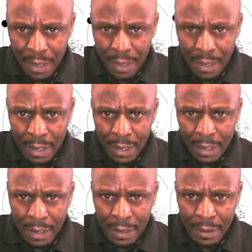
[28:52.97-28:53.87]
uh,
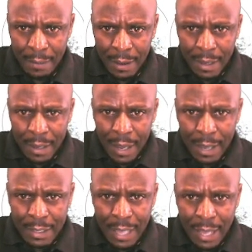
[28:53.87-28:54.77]
uh,
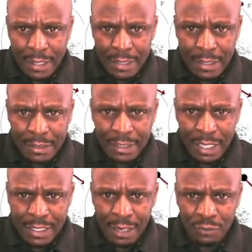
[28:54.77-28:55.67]
I, I
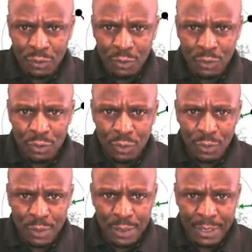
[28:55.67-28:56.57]
just have to to
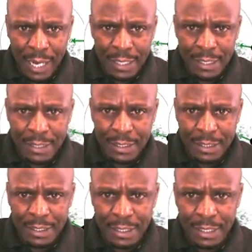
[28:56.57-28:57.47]
write
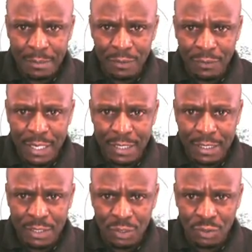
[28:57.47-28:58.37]
this in terms of that this
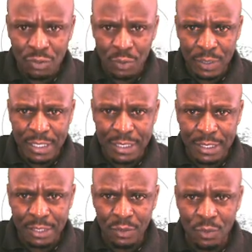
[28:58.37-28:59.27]
is so this
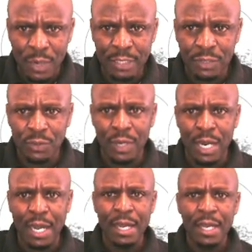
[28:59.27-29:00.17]
is what you
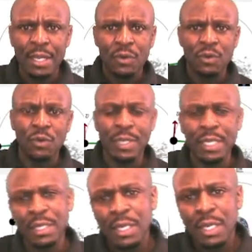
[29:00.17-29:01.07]
are going